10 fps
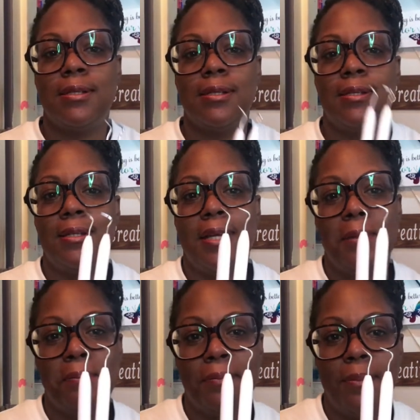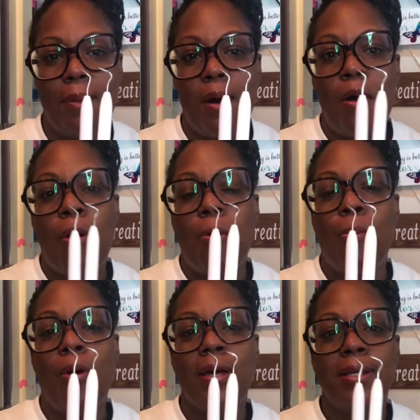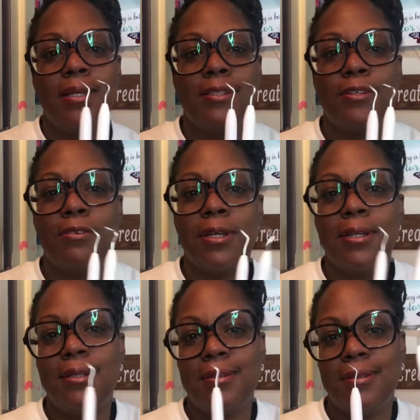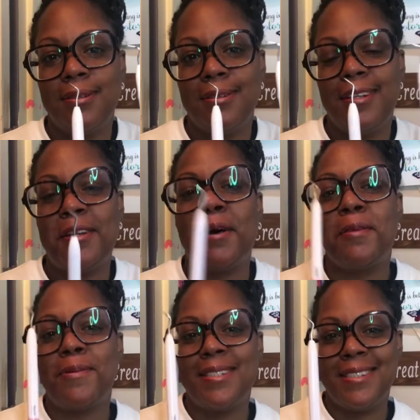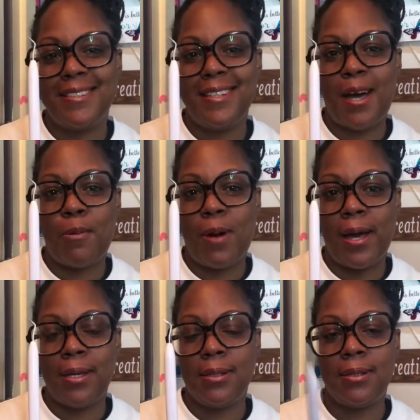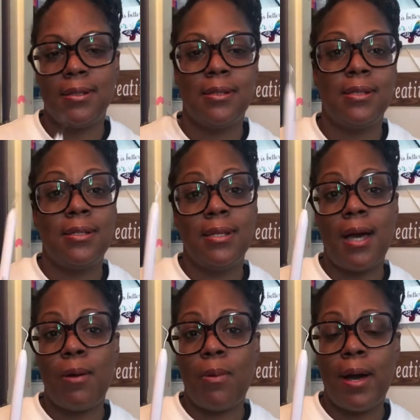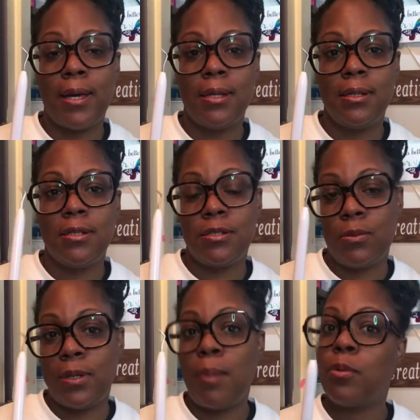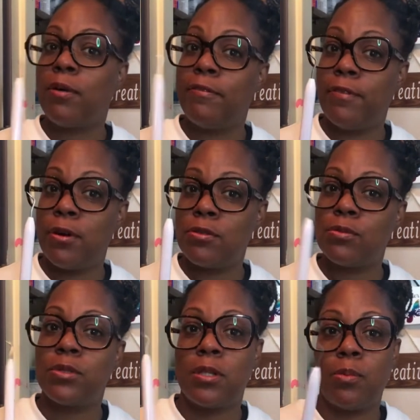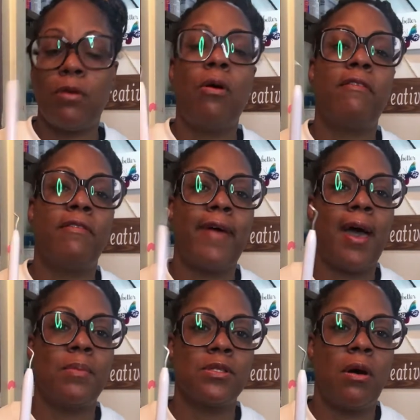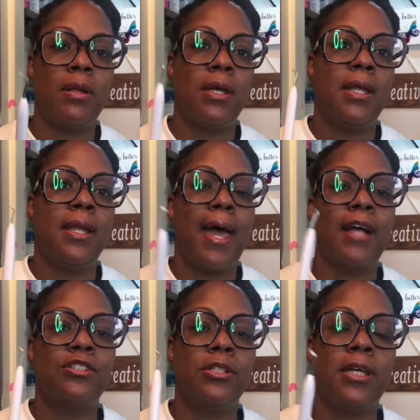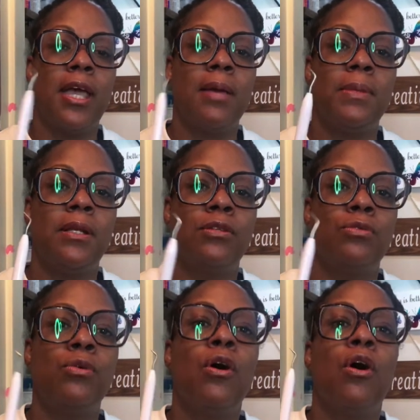the name. One is a Cricut, and the other one is a DIY. The DIY is the one I bought first, which I bought off of Amazon, and it actually came in a little